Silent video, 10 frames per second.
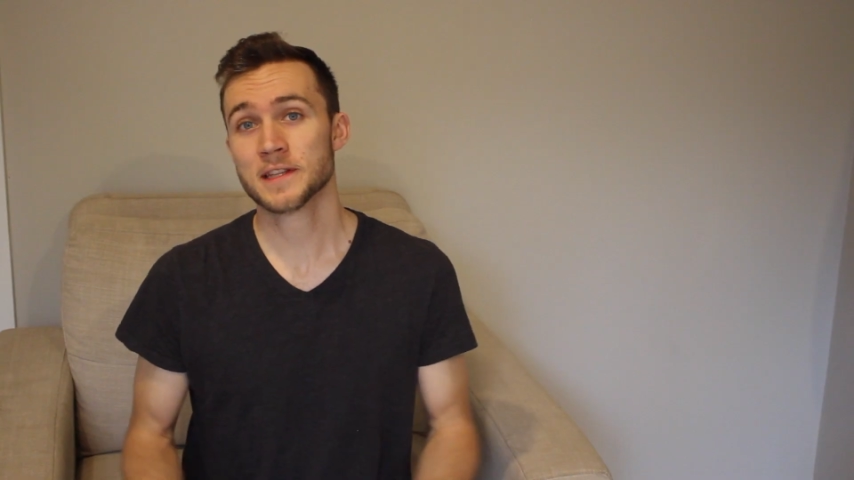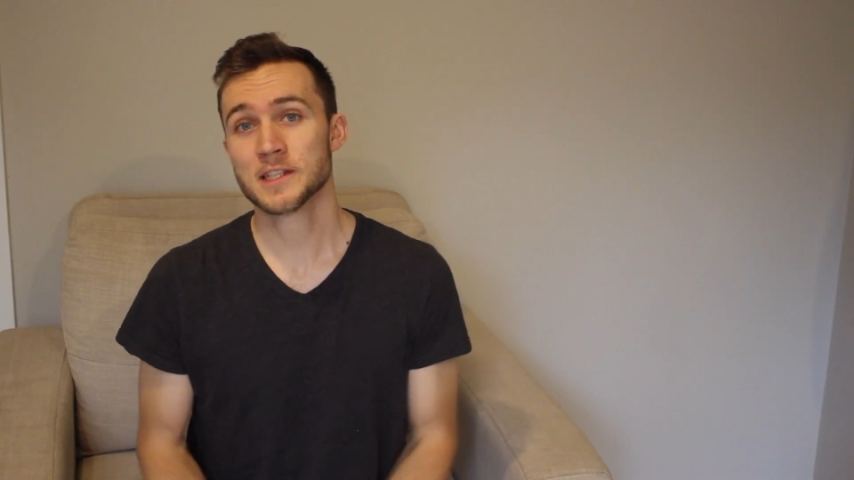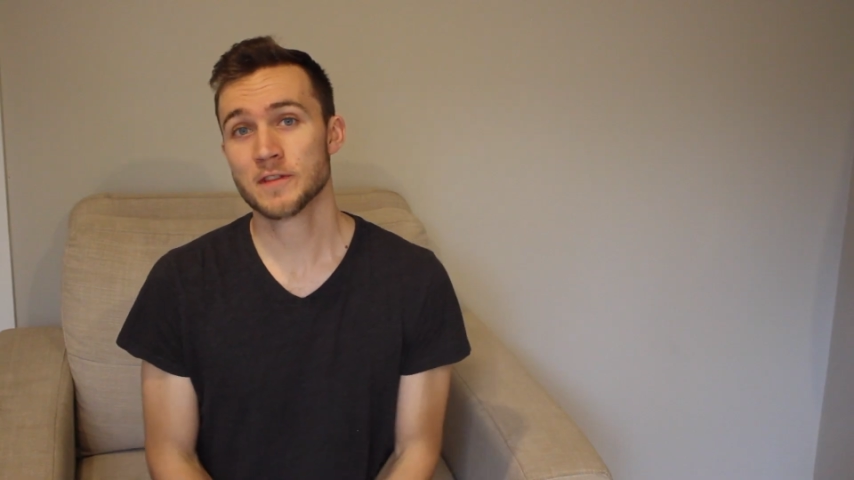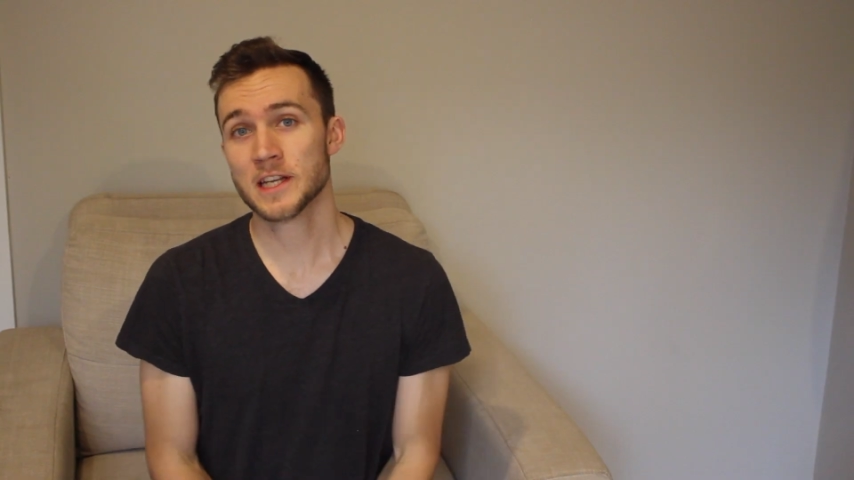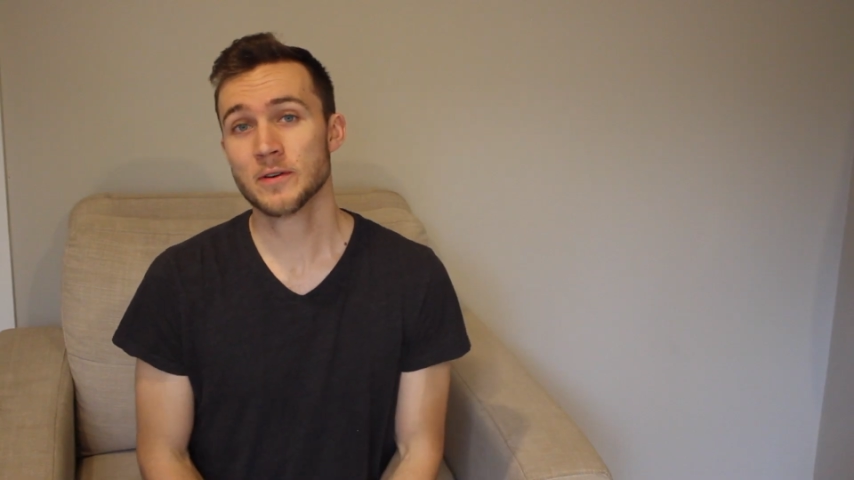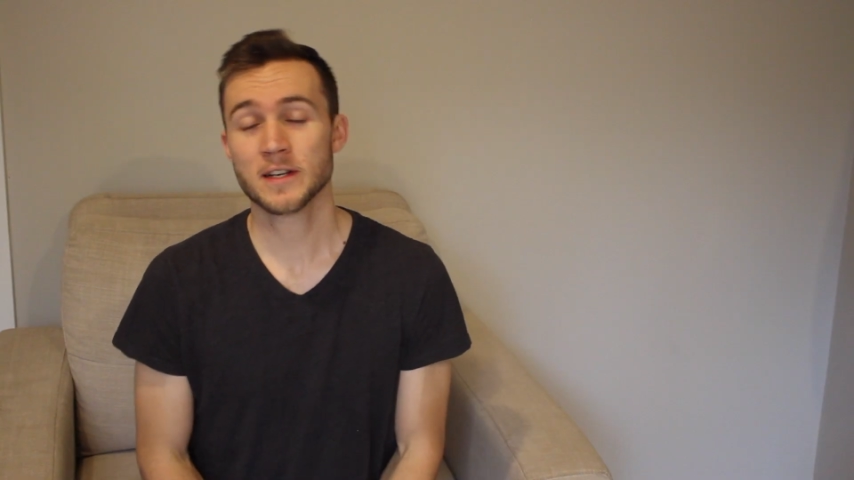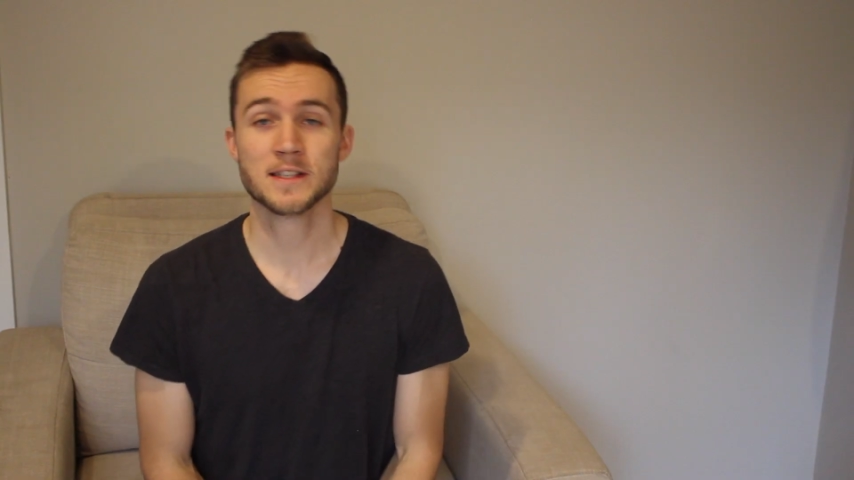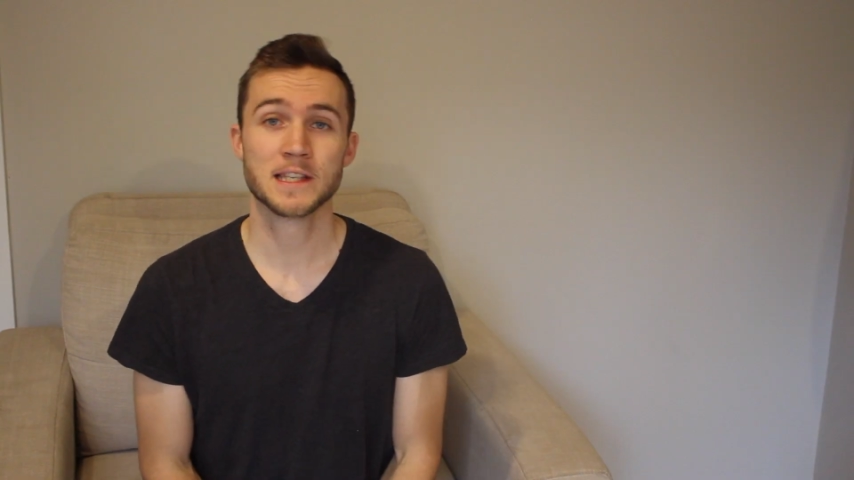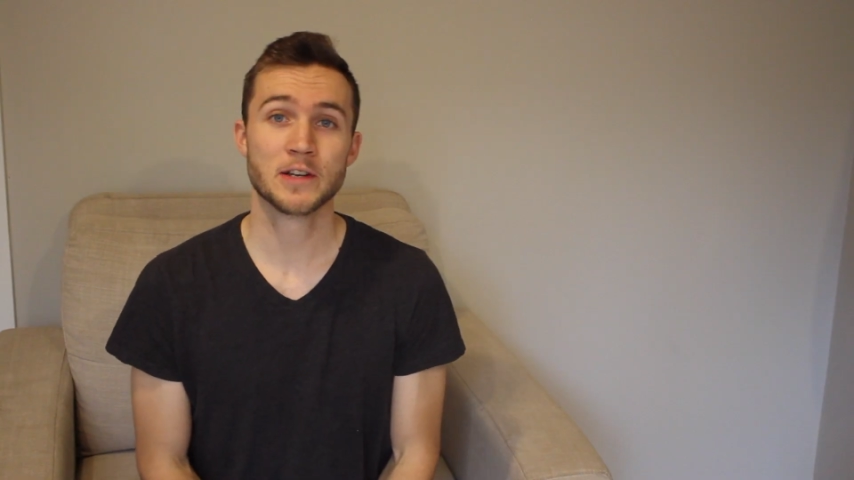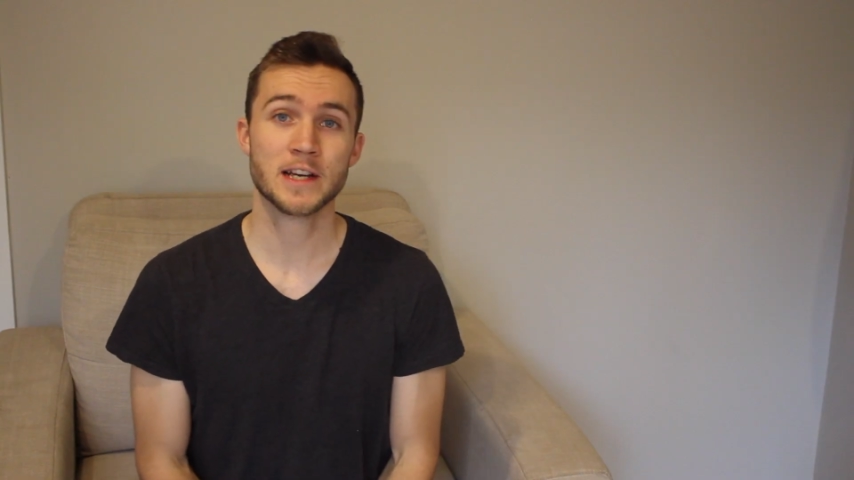this video,
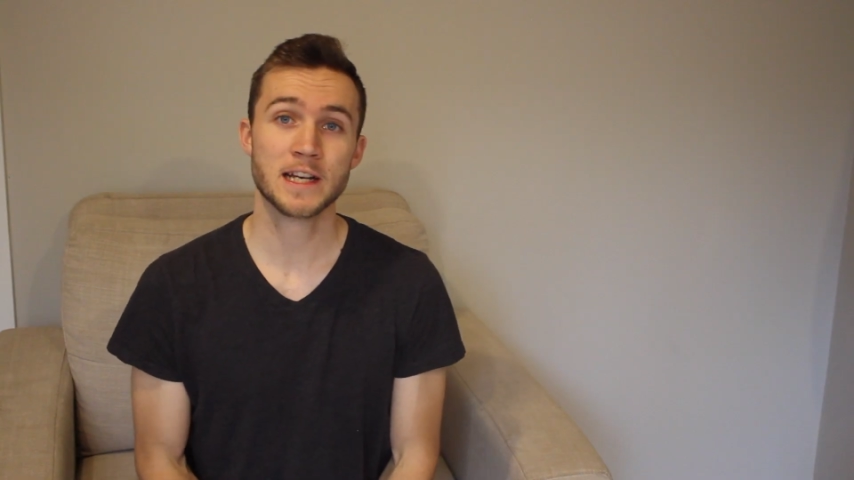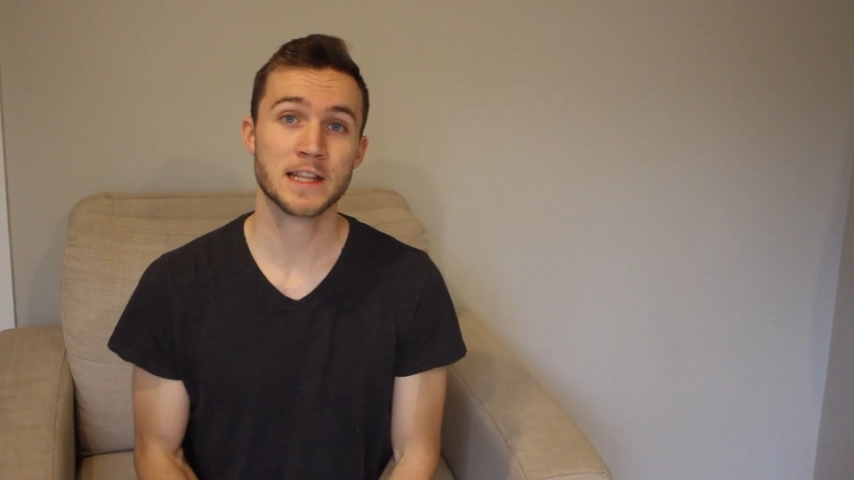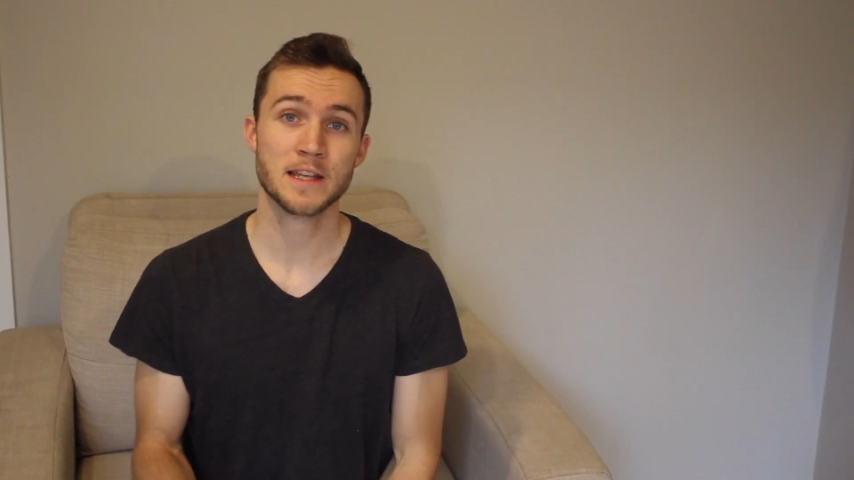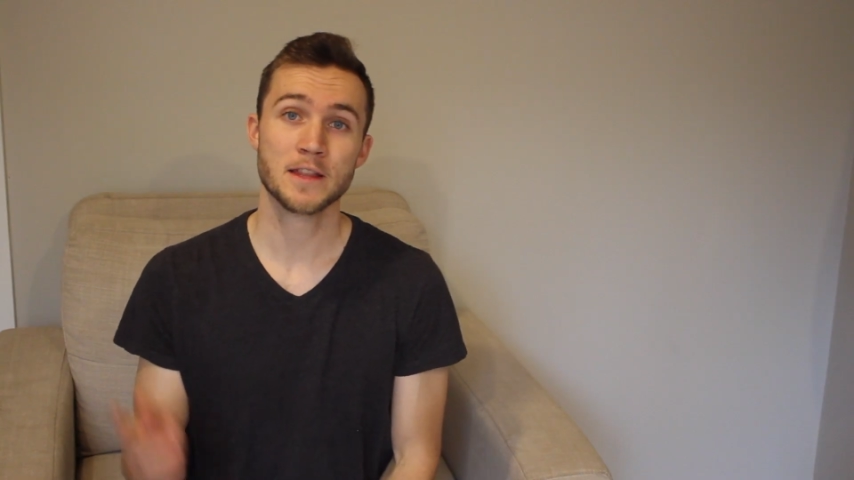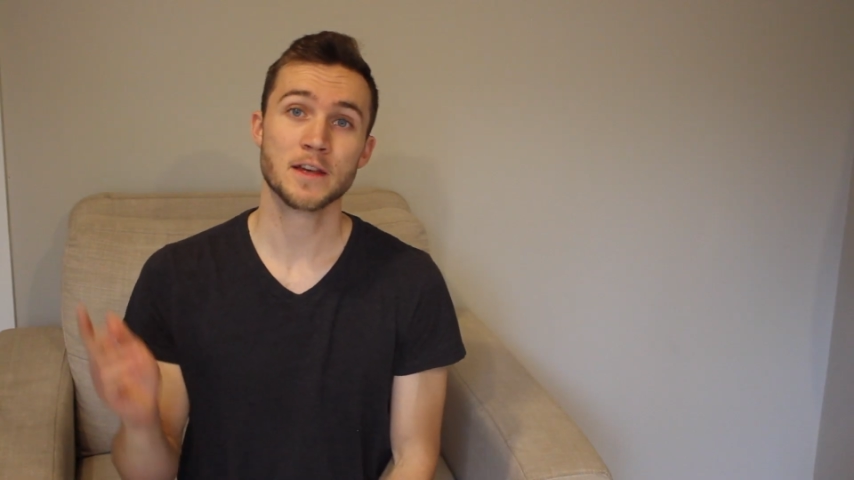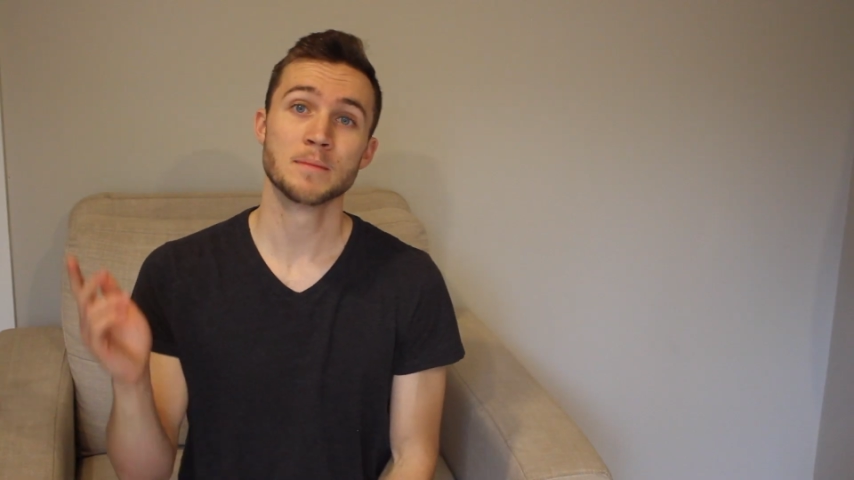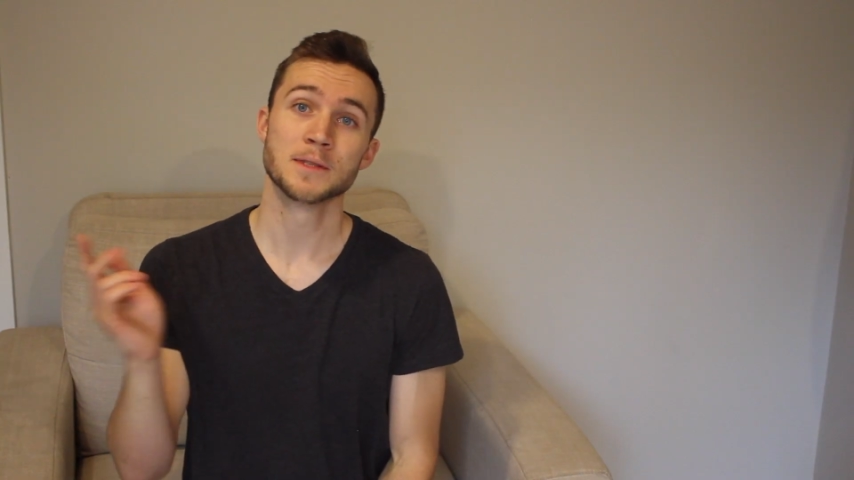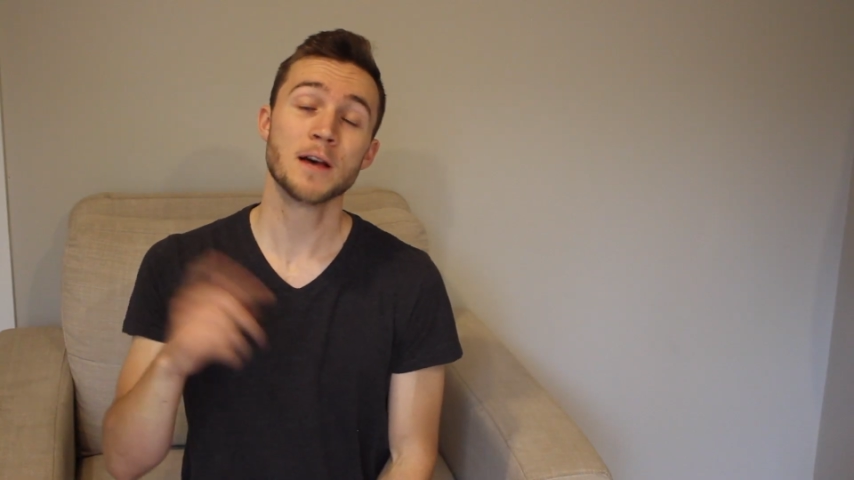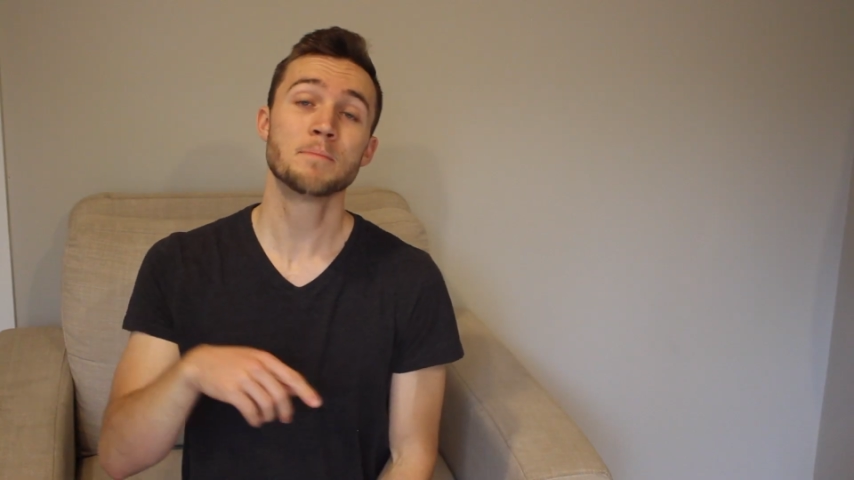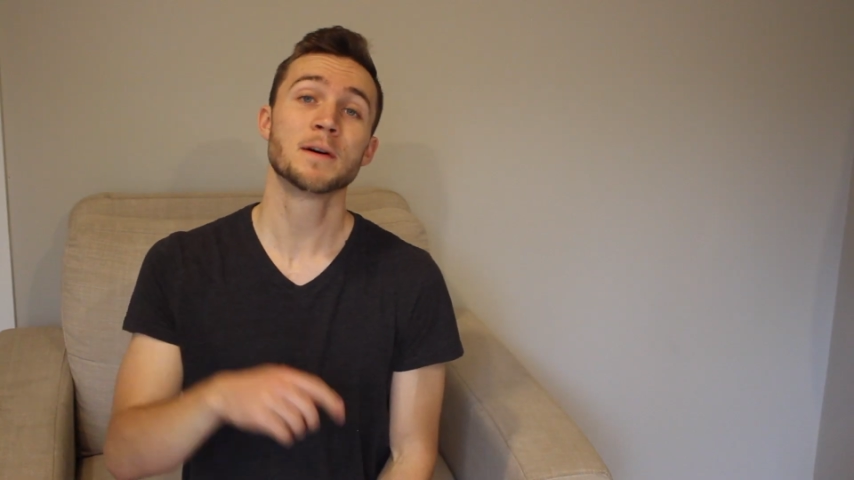consider hitting the
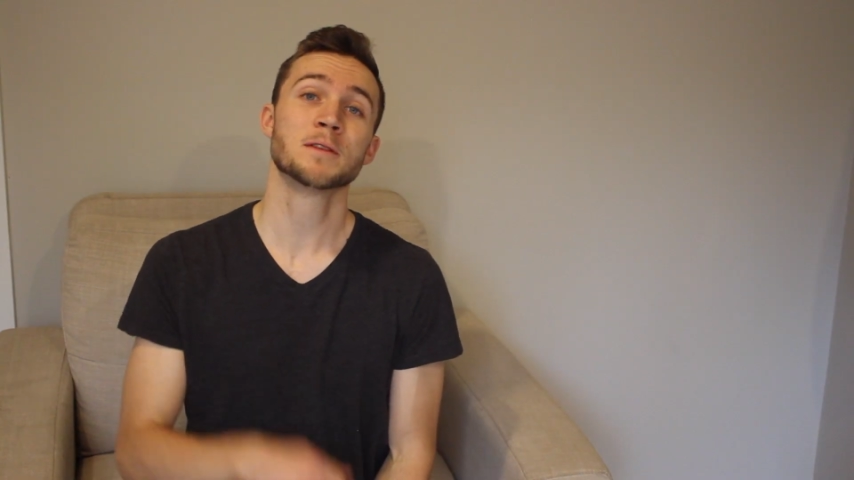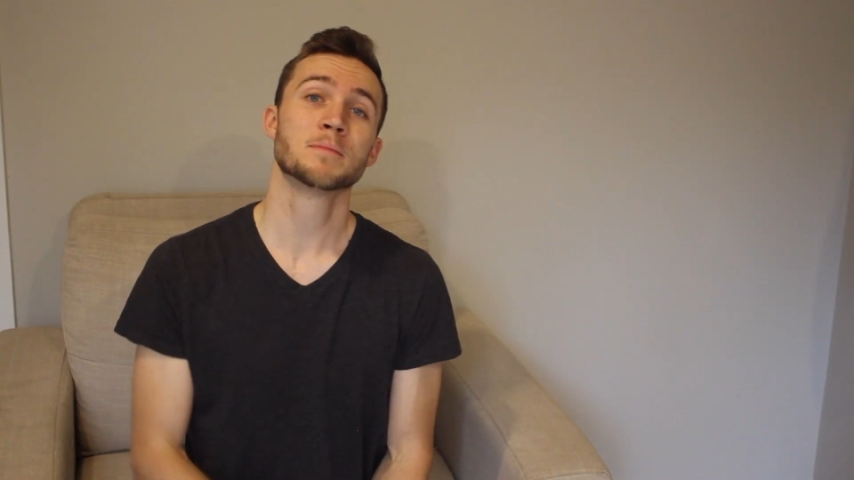thumbs up button